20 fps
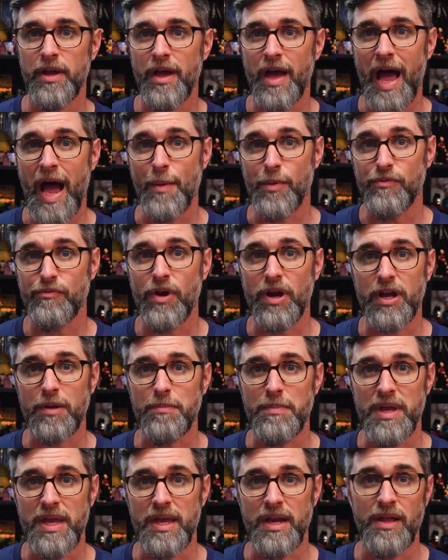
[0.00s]
I would
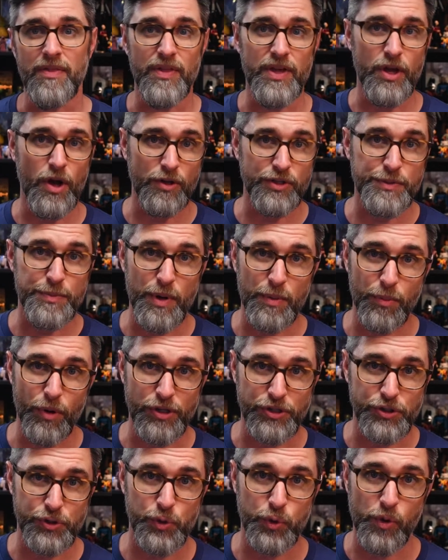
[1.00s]
recommend the Ultimate
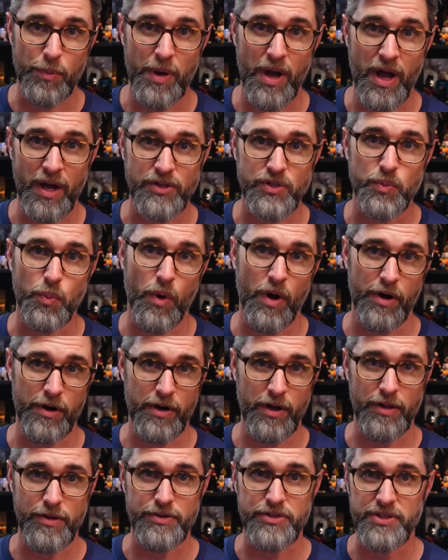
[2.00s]
Brush Toolbox
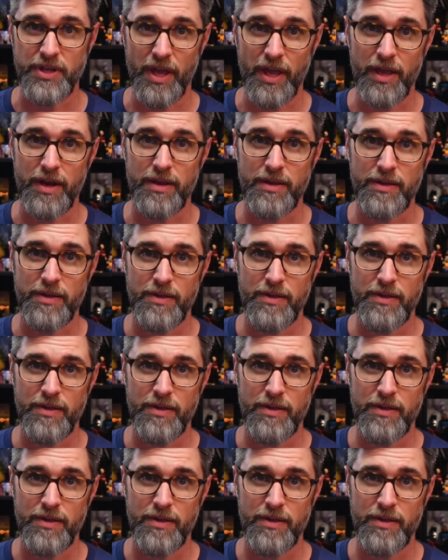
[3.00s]
watercolor set,